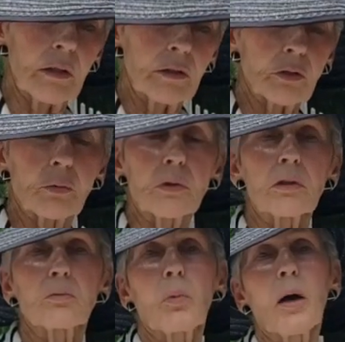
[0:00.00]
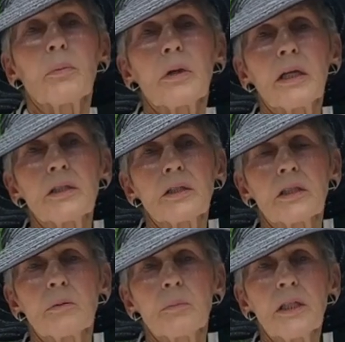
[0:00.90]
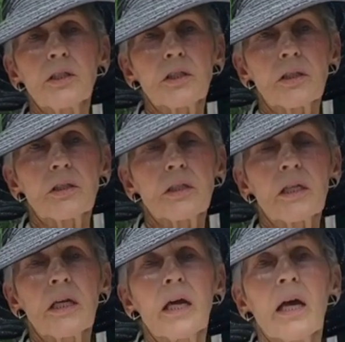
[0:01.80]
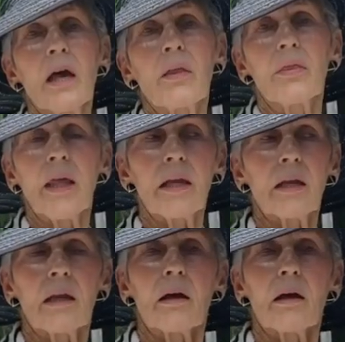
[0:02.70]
squirrel population diminishes. Then